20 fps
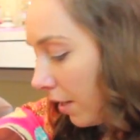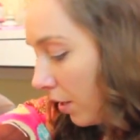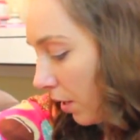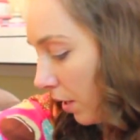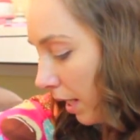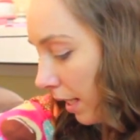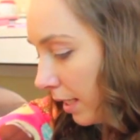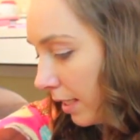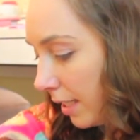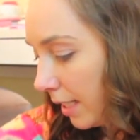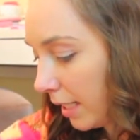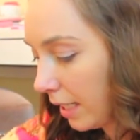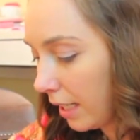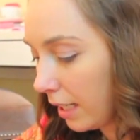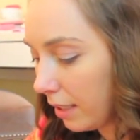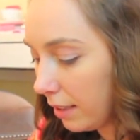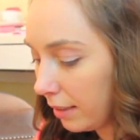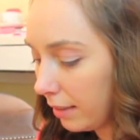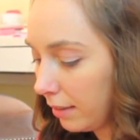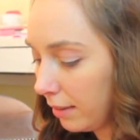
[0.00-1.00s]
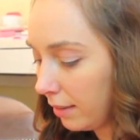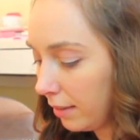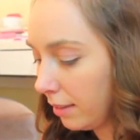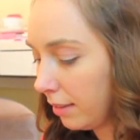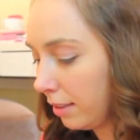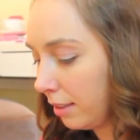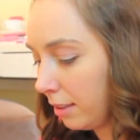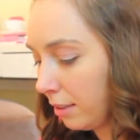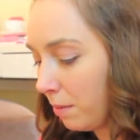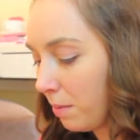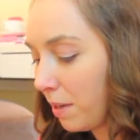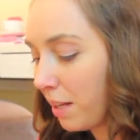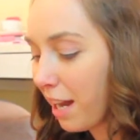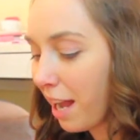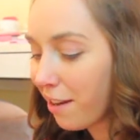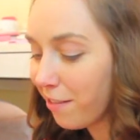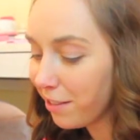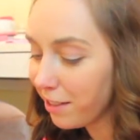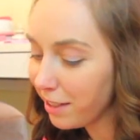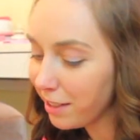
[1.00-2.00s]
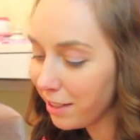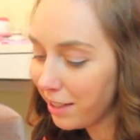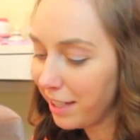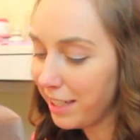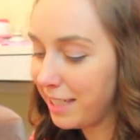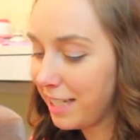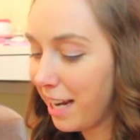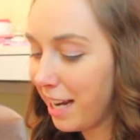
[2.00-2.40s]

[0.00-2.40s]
crazy, but I really like